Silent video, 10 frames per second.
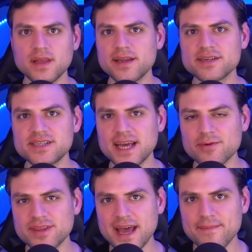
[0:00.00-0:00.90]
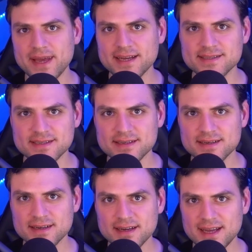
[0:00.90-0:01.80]
You understand what that means?
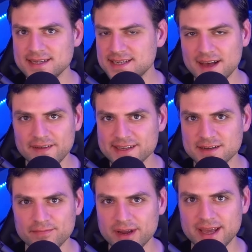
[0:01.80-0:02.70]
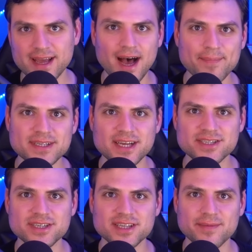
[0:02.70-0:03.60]
Intel isn't bringing
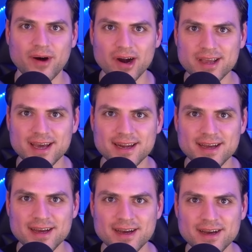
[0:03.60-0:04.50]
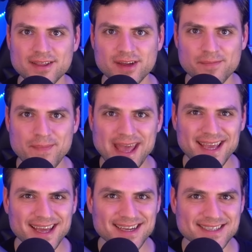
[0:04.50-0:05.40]
competition to the market. They're
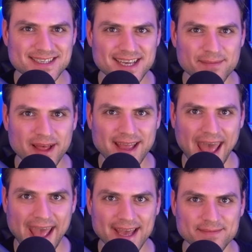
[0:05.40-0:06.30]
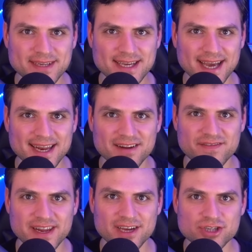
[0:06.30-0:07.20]
making it seem like AMD and
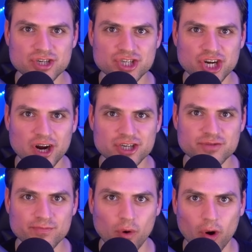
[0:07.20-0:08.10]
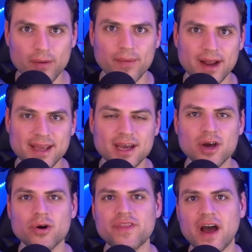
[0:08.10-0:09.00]
NVIDIA should charge more money
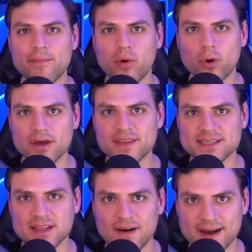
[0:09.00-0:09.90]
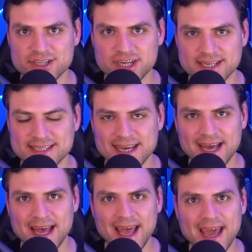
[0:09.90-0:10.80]
with how poor this launch is.
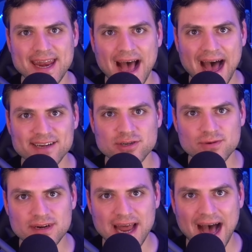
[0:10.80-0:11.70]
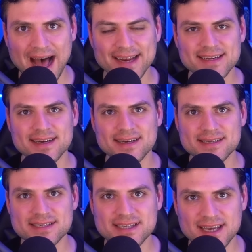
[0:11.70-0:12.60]
And I do not
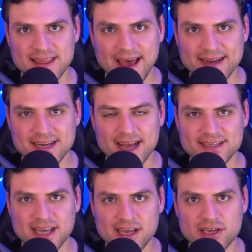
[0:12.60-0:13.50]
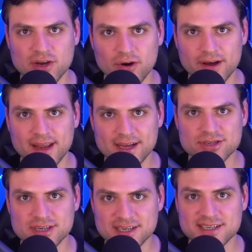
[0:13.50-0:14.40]
see that as a good
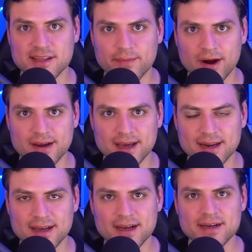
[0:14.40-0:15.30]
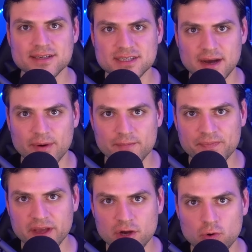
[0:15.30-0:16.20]
entrant into the market. Someone who